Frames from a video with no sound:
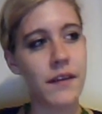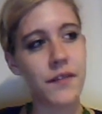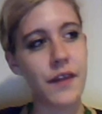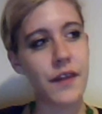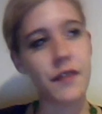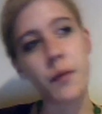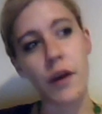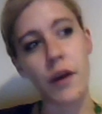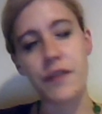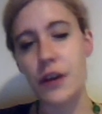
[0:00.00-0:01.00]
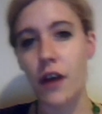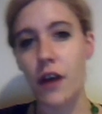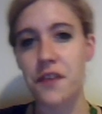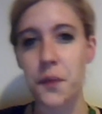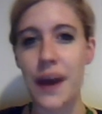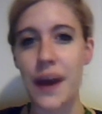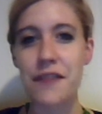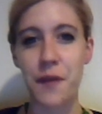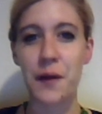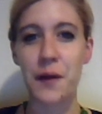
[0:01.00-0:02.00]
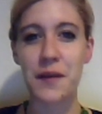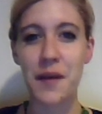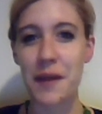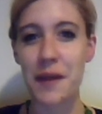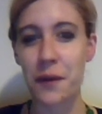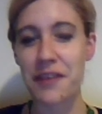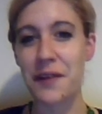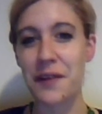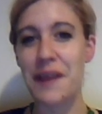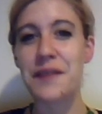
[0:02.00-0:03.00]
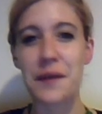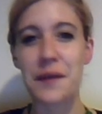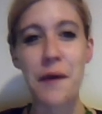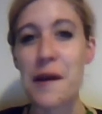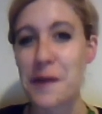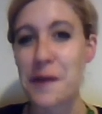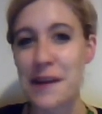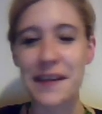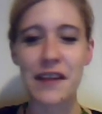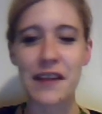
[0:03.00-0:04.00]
if one of you goes away for a long time, the other one's not left on their own or anything.